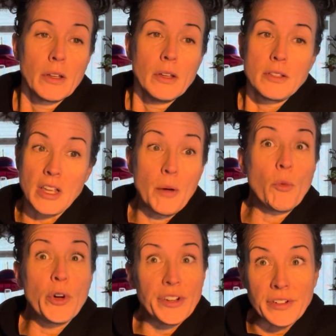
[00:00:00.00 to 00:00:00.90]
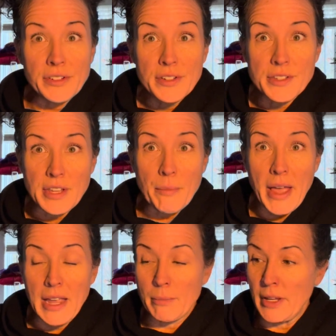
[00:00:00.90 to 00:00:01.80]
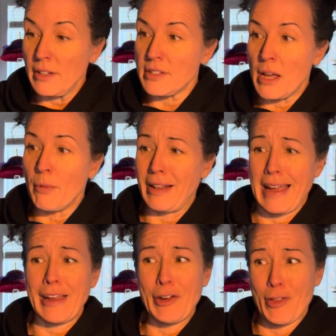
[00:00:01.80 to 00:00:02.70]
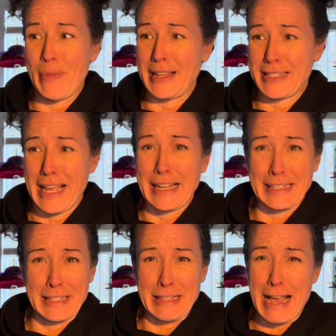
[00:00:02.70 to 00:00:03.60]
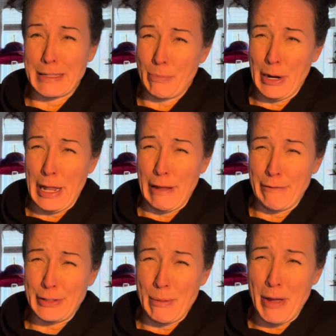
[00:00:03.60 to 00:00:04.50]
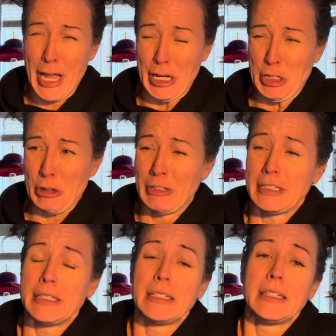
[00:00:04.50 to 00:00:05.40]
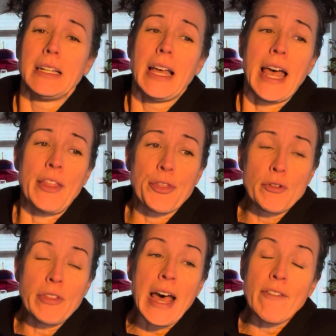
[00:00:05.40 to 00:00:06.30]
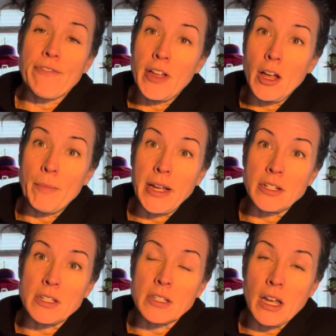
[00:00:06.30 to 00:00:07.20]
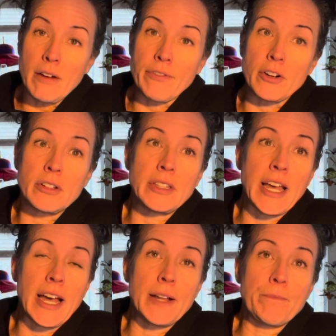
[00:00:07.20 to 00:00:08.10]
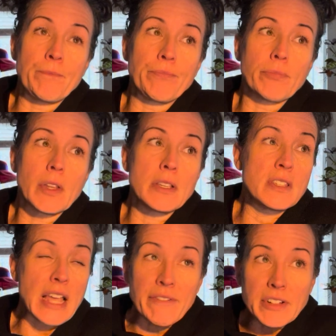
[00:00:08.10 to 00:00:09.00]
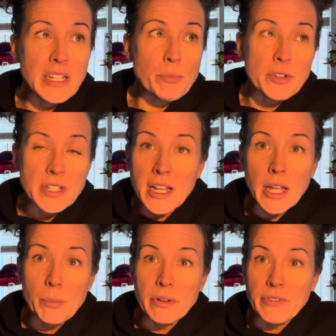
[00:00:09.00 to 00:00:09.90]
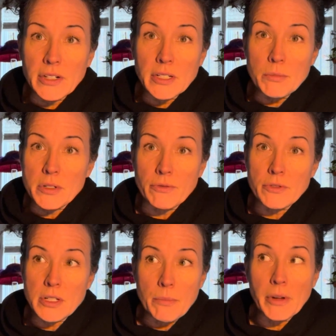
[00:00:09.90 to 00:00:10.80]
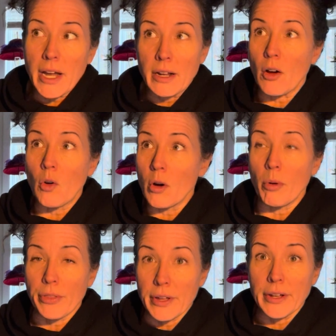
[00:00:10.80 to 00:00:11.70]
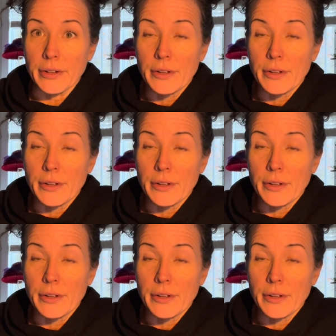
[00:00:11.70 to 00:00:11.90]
Some wouldn't. Some hate me. Some were like, you're the best thing since last bread. I love you so much. And through that film, I discovered that 70% had been victims of some kind of horrible thing.